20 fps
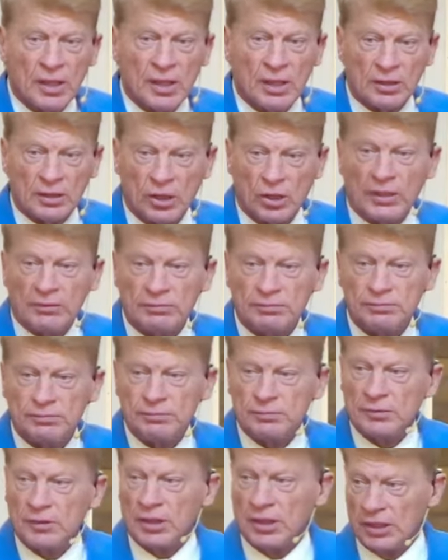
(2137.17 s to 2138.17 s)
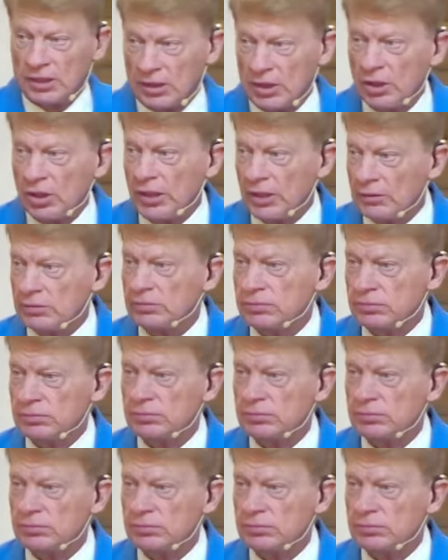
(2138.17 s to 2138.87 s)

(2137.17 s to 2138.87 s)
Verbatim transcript: It'll do it. It'll do it.